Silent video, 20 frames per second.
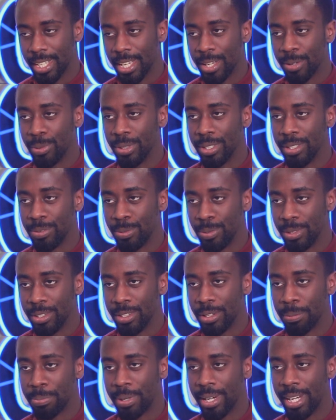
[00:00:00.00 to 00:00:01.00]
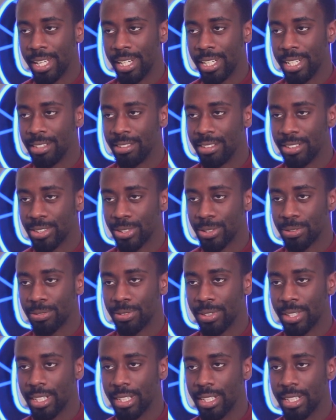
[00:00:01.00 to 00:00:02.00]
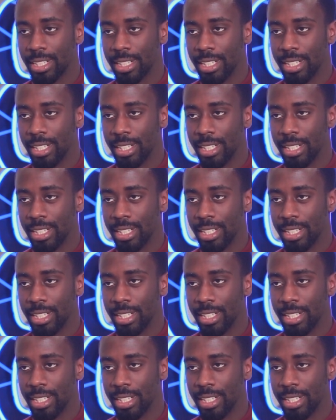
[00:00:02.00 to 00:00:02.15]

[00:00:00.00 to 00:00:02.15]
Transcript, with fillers: yeah, we are pioneering something